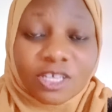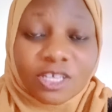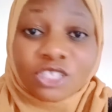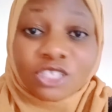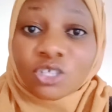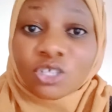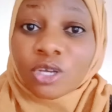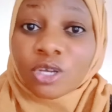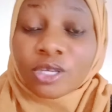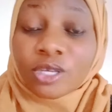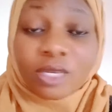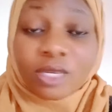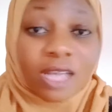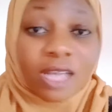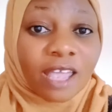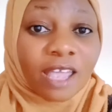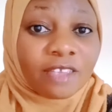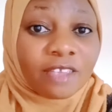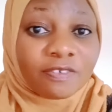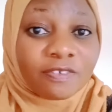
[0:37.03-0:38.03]
Enjoy your
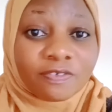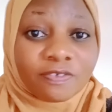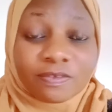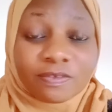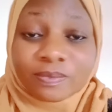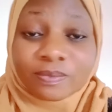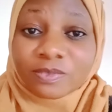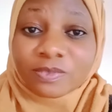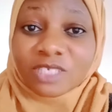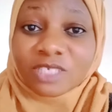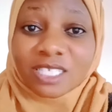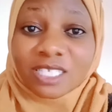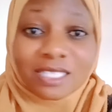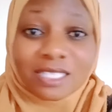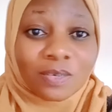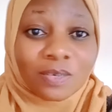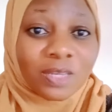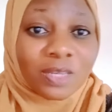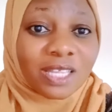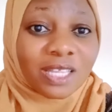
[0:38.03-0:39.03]
life
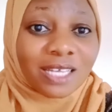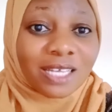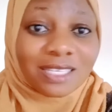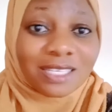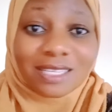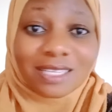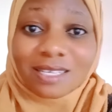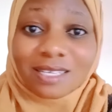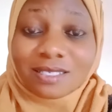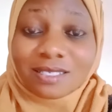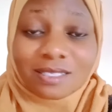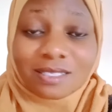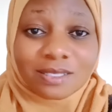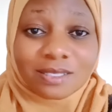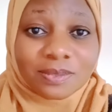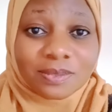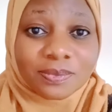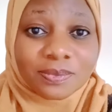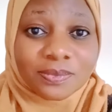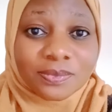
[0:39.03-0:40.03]
just the way that it
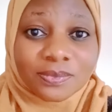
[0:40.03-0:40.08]
is.